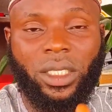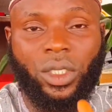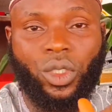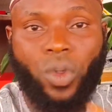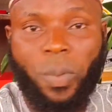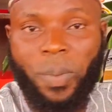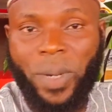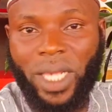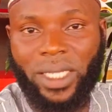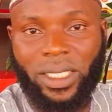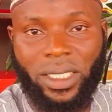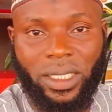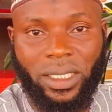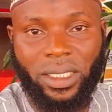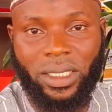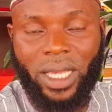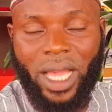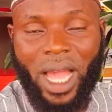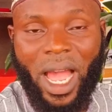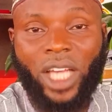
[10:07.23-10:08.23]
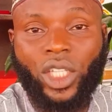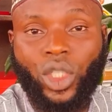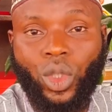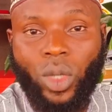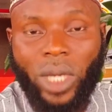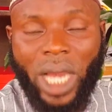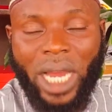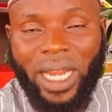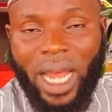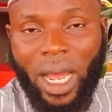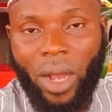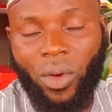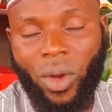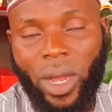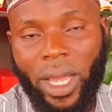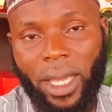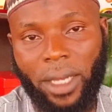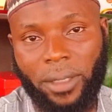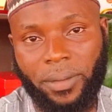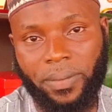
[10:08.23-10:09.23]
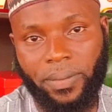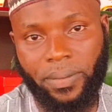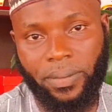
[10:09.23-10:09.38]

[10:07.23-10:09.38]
duplexes as you can acquire.